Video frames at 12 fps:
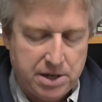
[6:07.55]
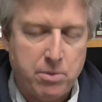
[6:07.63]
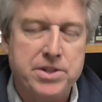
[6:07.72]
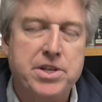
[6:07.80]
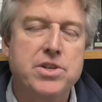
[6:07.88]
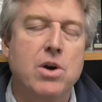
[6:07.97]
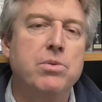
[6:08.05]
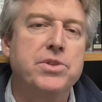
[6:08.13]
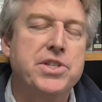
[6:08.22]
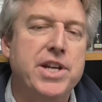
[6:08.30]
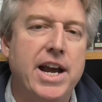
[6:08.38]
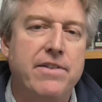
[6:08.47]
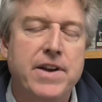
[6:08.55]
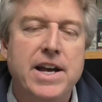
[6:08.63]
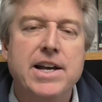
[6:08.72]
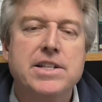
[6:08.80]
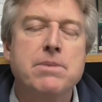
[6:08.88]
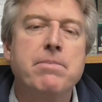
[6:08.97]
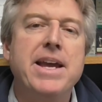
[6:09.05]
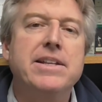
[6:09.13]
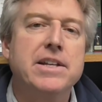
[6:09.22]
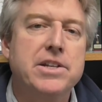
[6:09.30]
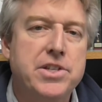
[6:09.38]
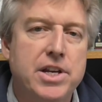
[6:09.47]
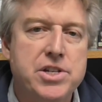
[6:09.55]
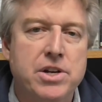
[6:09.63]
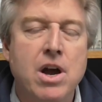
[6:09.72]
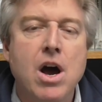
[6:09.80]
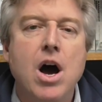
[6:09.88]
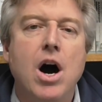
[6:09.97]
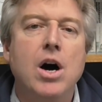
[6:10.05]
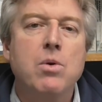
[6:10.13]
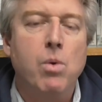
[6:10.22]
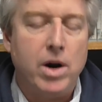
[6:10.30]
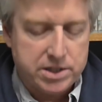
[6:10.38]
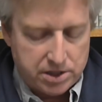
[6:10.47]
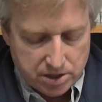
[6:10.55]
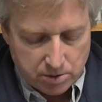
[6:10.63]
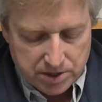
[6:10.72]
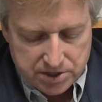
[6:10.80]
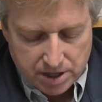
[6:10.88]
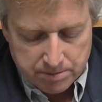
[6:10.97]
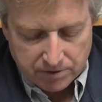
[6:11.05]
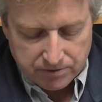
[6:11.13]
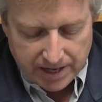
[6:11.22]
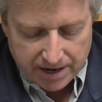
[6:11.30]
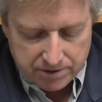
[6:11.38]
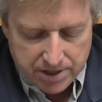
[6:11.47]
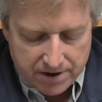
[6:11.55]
He wants his own staff to make the decision on what to do with summer flounder.